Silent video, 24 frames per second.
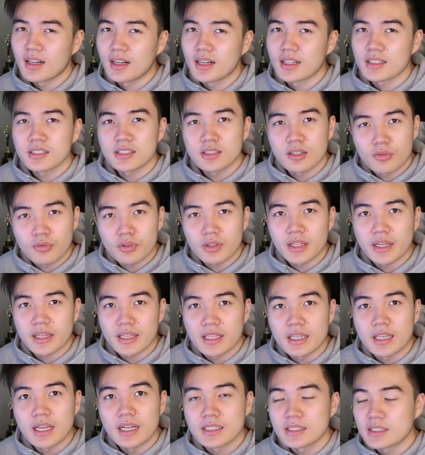I still feel like
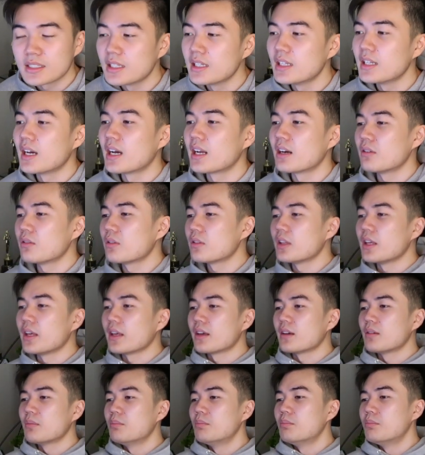he gets in. I don't
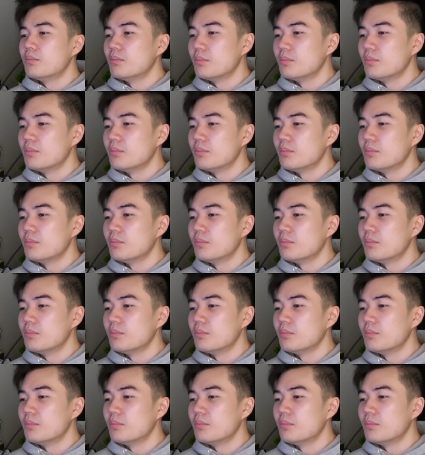think